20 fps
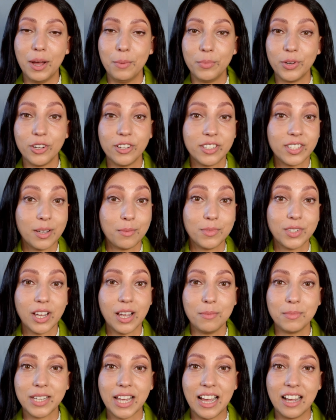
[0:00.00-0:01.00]
Because
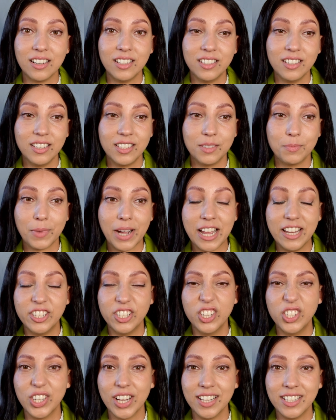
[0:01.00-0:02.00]
sometimes actors might
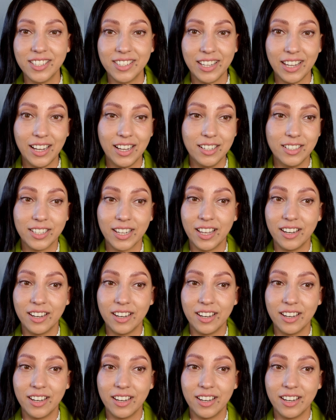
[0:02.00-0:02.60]
suggest things